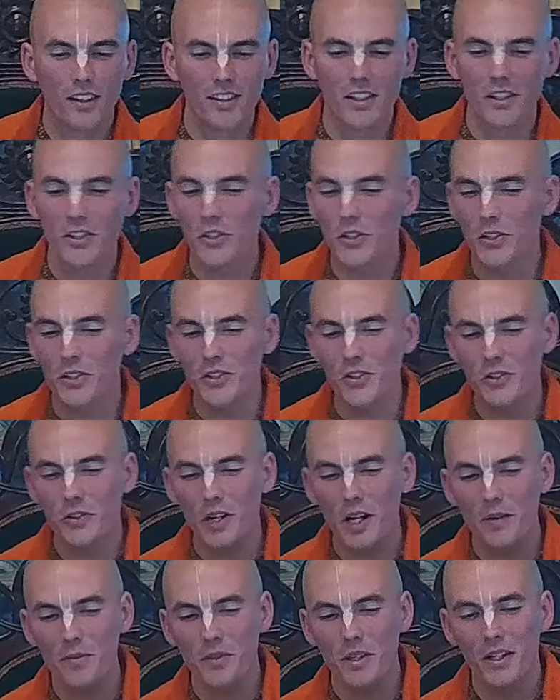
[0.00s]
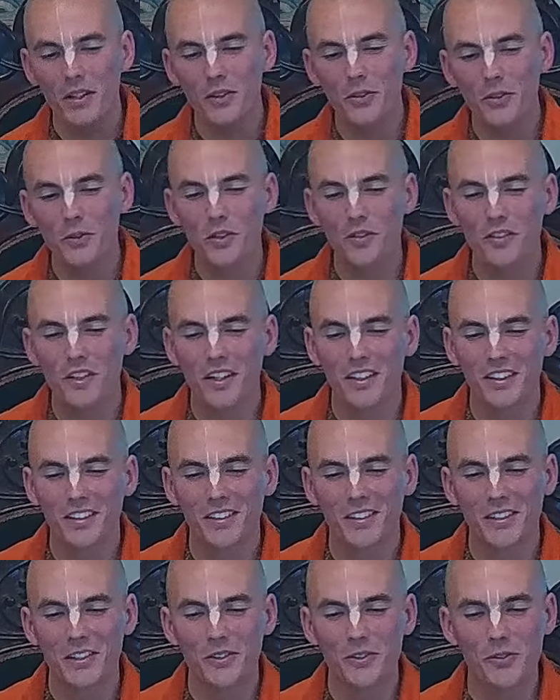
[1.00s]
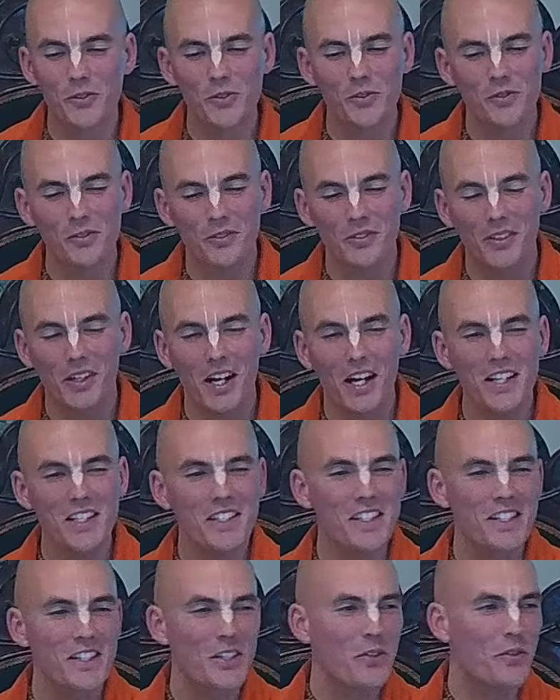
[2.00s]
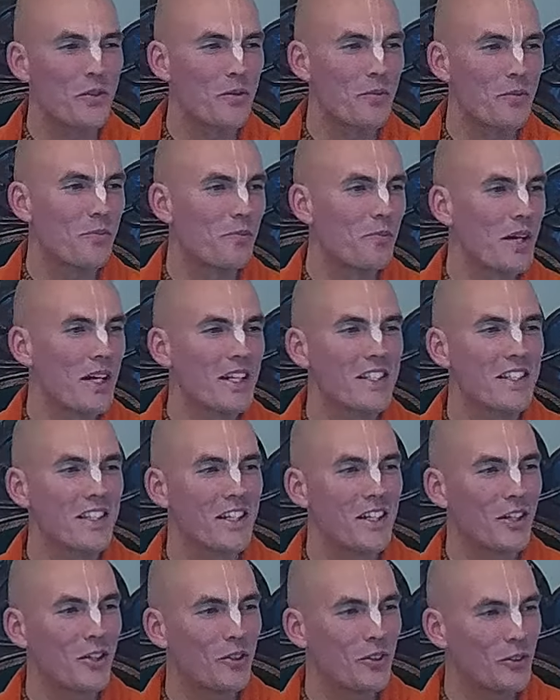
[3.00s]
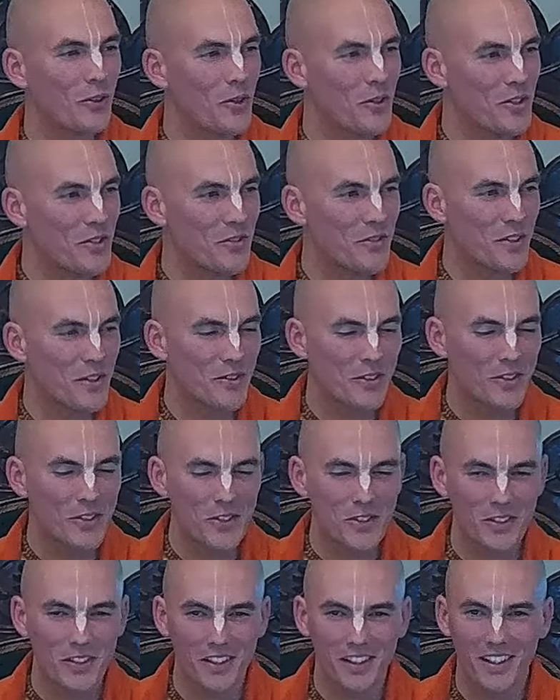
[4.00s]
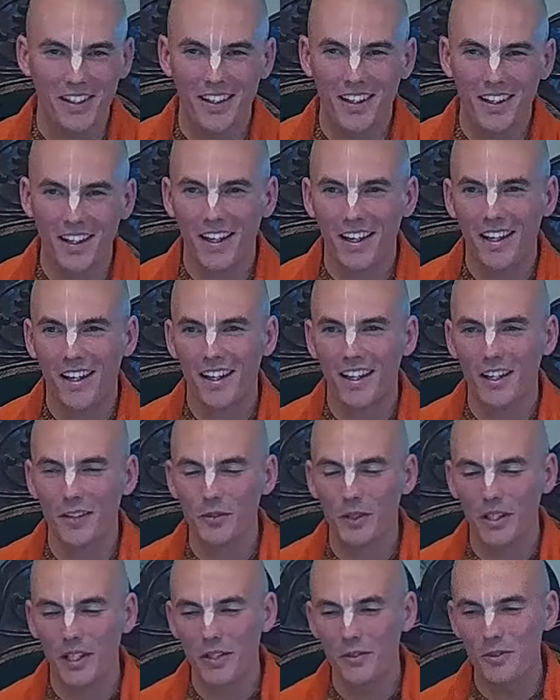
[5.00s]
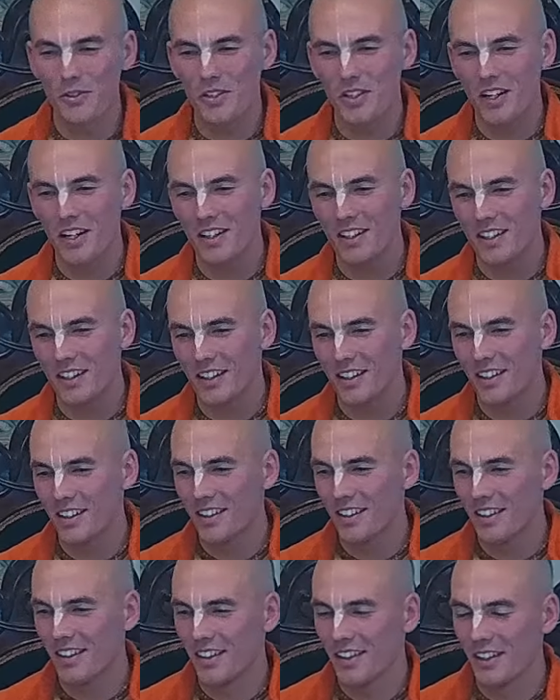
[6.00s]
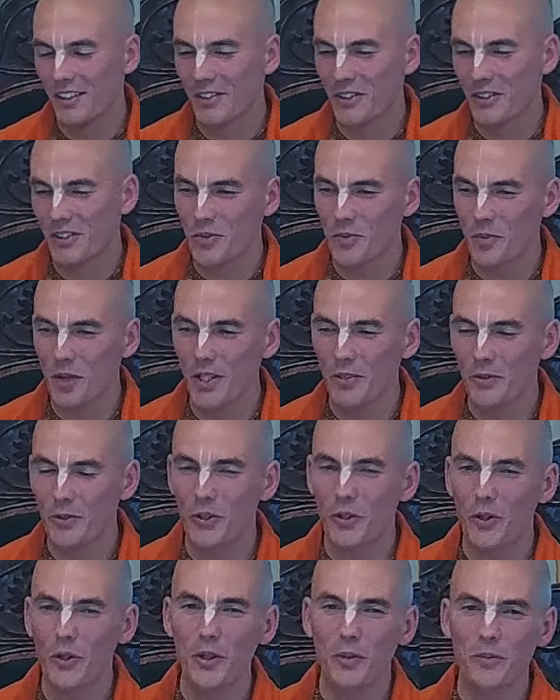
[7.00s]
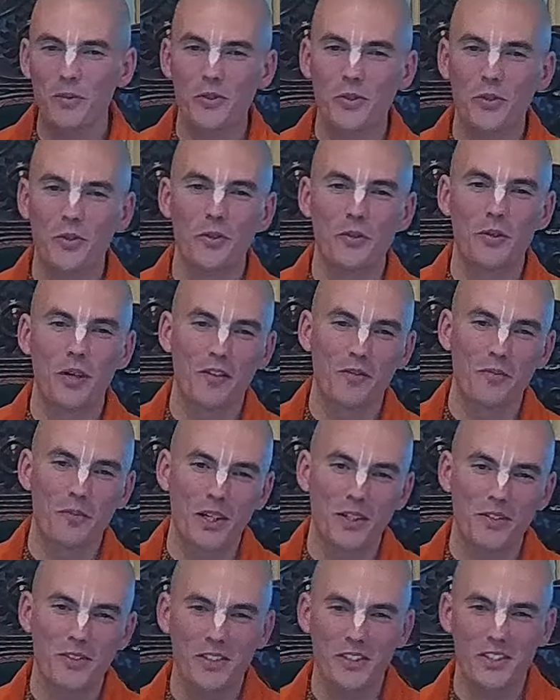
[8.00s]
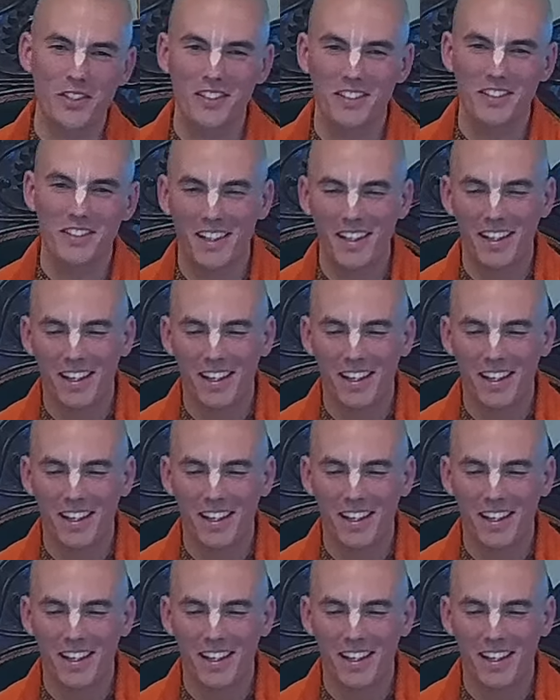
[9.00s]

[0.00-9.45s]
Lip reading: It actually described that Uddhava, he was constantly meditating on lotus feet of Krishna. And when he was young, his mother would call him to have breakfast.